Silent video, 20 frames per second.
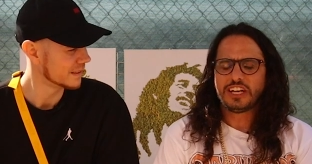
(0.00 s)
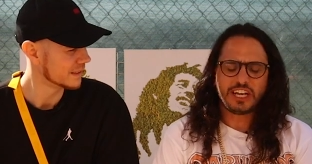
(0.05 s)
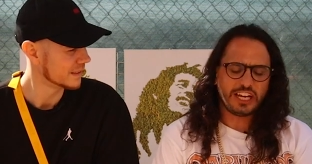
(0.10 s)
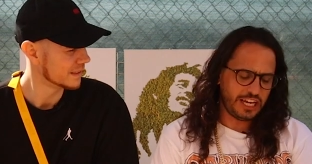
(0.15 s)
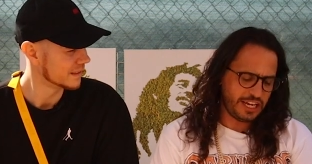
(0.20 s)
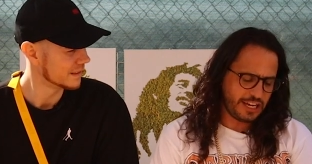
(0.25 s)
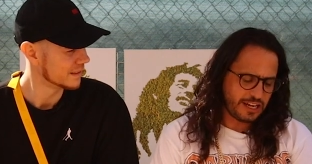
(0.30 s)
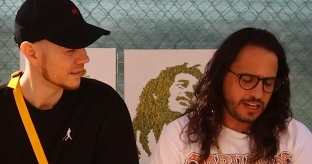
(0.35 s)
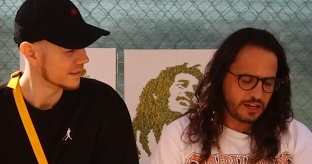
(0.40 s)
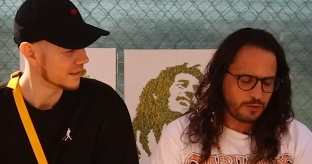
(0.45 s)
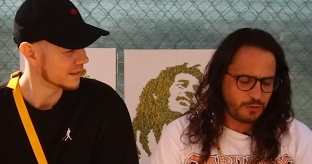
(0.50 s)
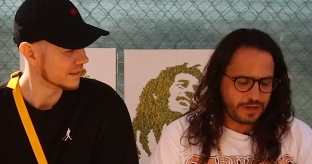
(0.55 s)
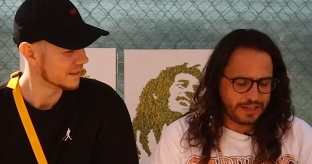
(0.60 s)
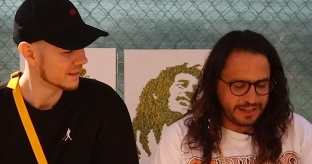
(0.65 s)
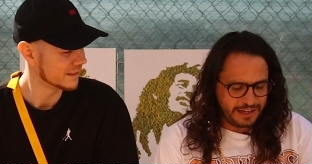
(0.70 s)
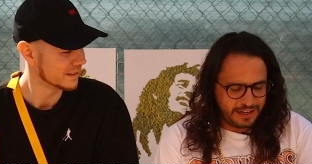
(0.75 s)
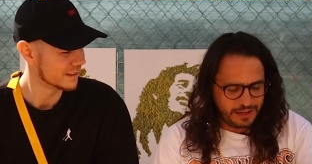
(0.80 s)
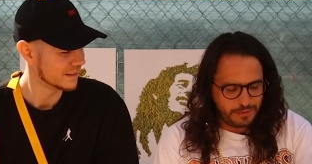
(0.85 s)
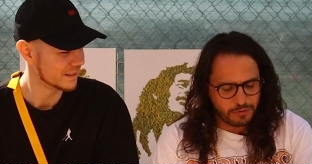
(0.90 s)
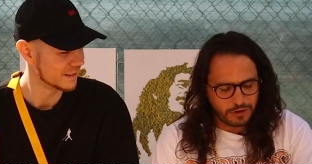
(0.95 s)
Speaker 1: And uh, we
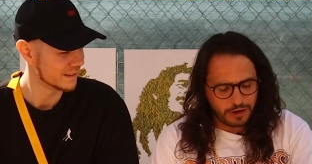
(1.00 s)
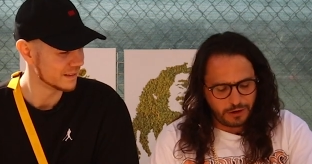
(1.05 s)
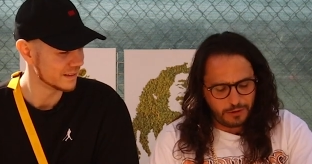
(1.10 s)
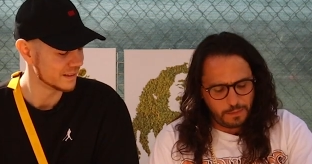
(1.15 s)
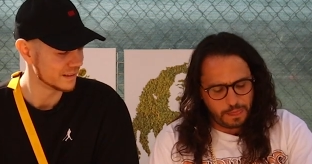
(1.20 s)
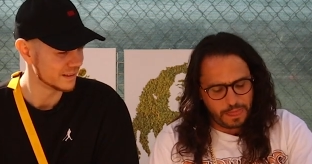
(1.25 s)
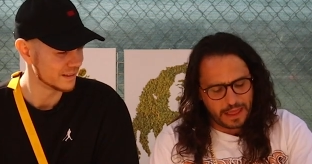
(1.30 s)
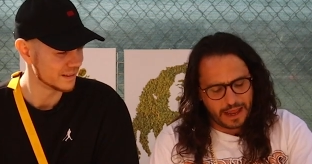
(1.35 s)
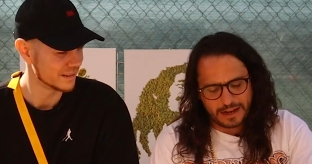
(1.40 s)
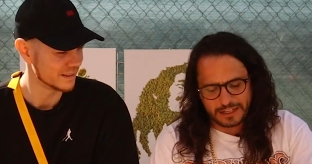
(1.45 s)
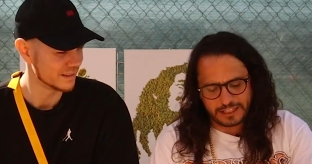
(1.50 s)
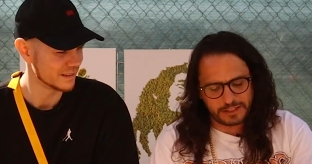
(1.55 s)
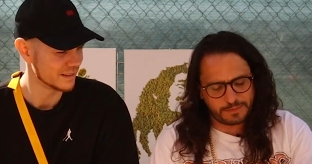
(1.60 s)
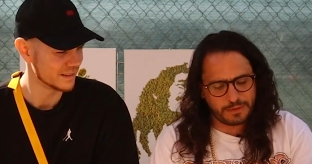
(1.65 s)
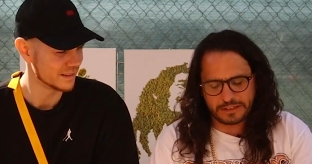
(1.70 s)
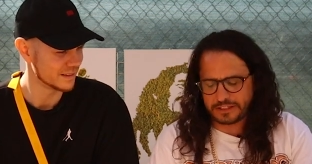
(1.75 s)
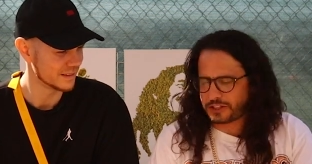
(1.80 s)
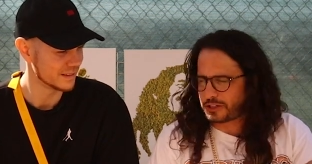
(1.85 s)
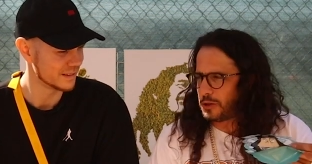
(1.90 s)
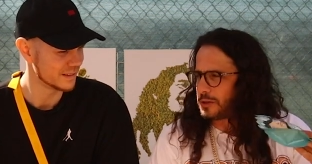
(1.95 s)
did it, bro. Then it's
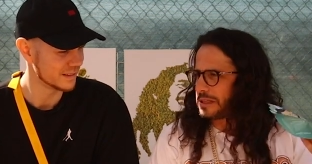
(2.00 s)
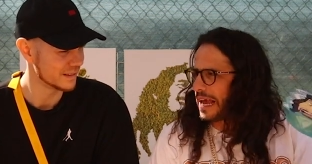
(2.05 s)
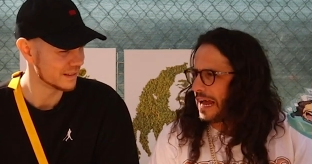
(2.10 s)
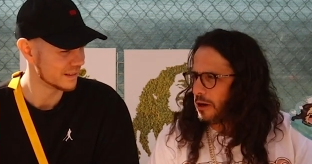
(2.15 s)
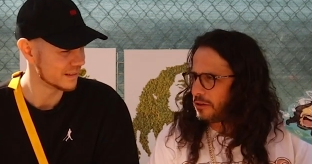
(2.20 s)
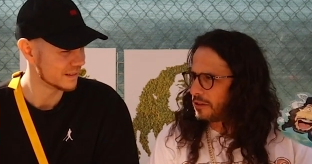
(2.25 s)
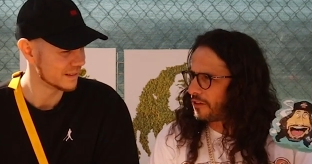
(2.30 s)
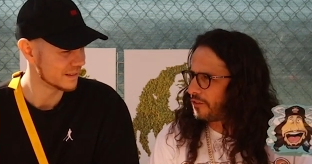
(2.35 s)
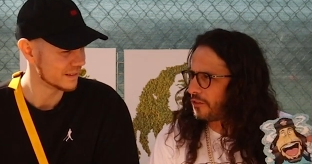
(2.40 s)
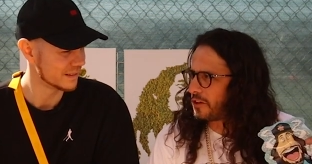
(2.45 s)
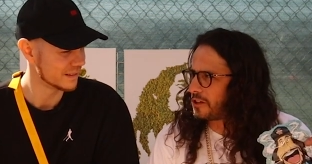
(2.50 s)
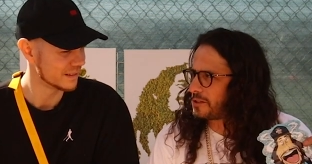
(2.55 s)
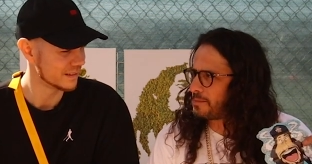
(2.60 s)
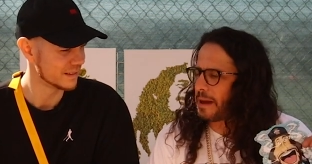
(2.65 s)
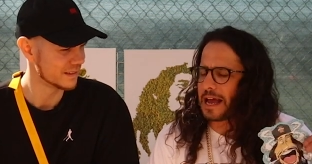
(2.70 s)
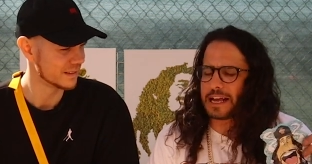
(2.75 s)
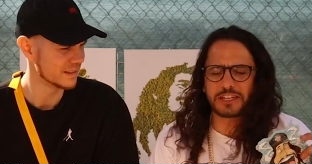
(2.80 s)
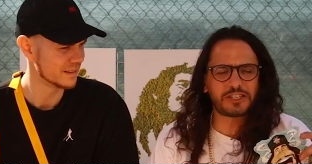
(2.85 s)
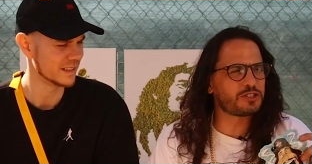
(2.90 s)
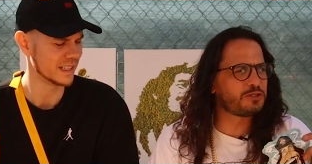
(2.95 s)
it sold out. The first
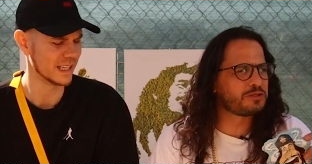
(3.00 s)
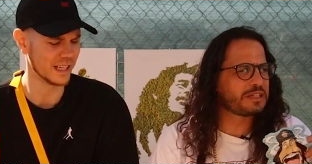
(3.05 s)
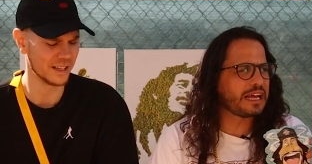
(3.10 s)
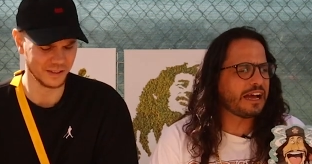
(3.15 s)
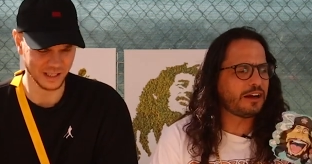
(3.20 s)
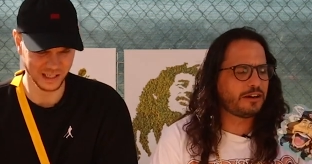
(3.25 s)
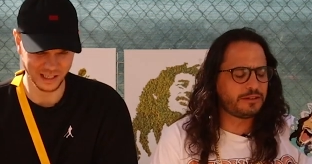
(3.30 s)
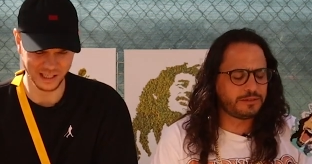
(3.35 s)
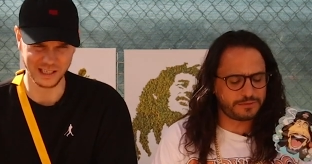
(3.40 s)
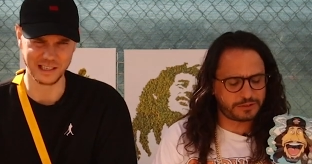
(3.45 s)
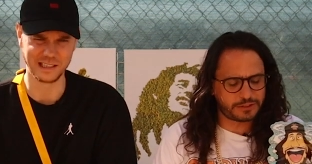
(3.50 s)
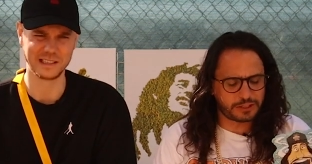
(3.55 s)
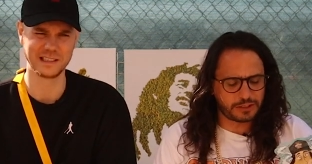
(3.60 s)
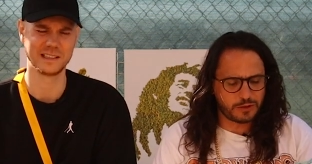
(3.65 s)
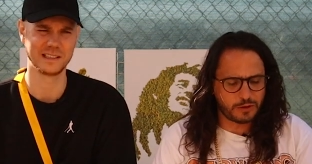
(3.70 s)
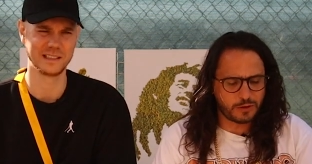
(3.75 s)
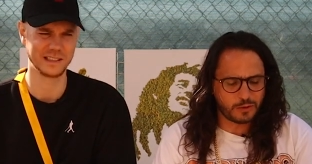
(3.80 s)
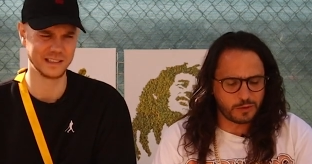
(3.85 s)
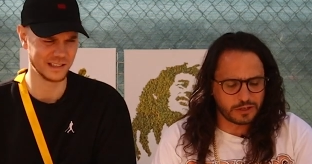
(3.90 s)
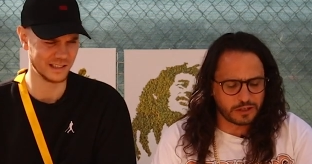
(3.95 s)
batch sold out.
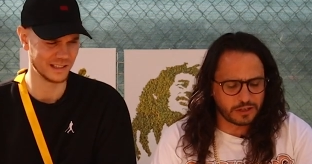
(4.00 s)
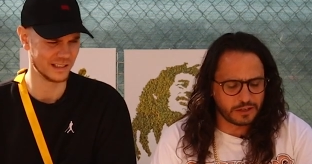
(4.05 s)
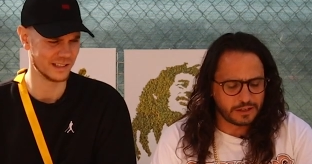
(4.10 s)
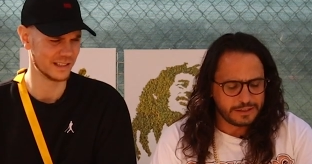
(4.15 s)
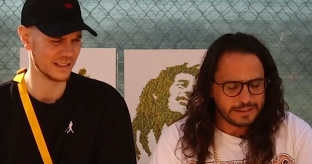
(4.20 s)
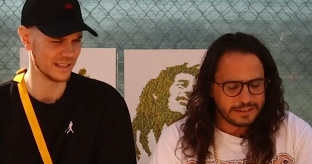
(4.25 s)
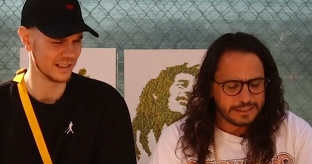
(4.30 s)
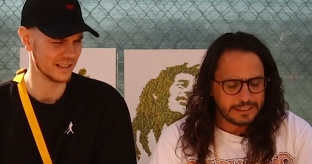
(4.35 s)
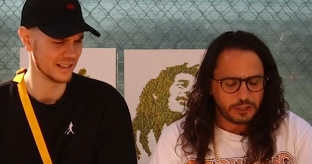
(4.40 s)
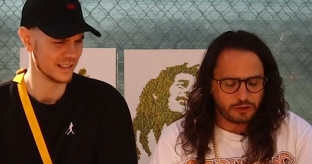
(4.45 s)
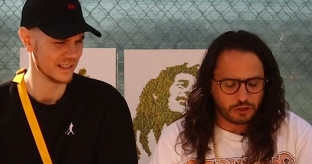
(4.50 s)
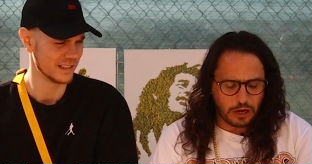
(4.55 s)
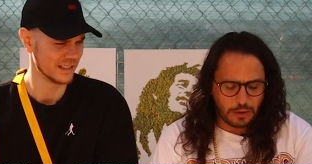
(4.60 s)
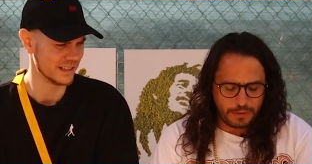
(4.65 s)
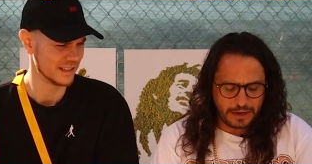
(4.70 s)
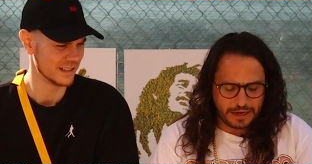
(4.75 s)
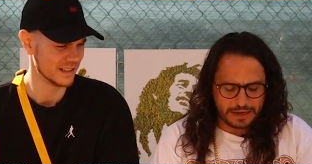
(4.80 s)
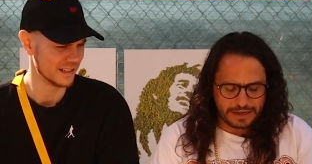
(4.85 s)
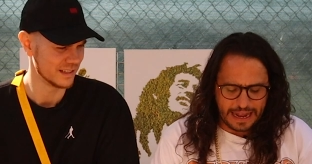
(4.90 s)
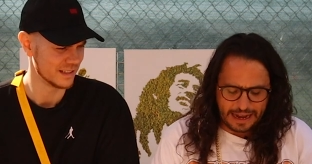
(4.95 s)
So we're
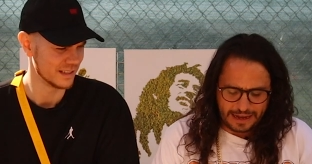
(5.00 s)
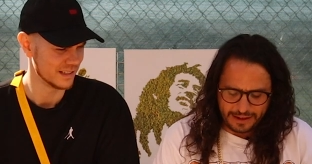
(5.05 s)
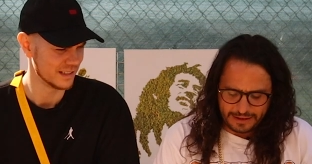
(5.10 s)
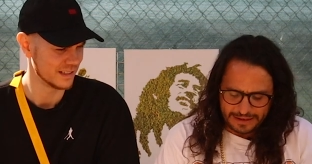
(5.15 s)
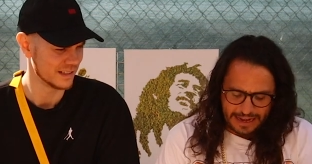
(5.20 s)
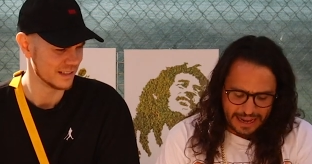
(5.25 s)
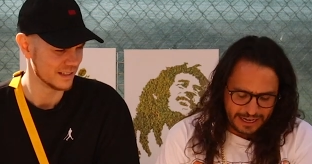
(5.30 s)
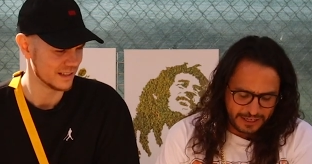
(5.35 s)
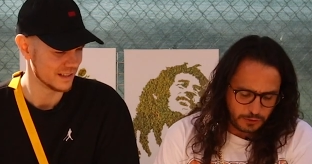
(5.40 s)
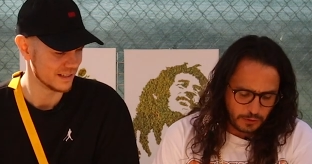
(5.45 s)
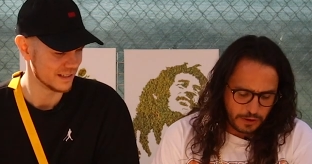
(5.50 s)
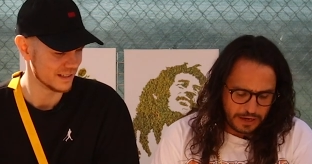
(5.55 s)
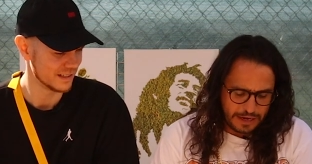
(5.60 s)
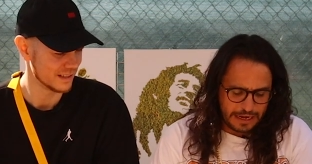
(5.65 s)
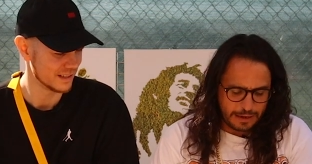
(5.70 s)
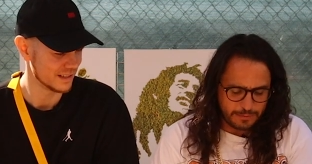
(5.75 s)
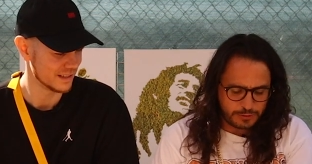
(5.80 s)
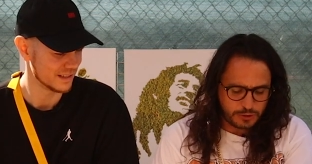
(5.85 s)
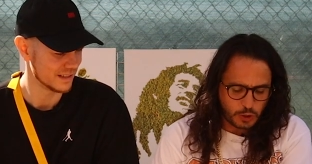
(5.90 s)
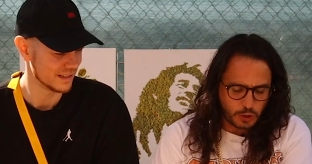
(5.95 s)
dropping a ne- next one, and I'm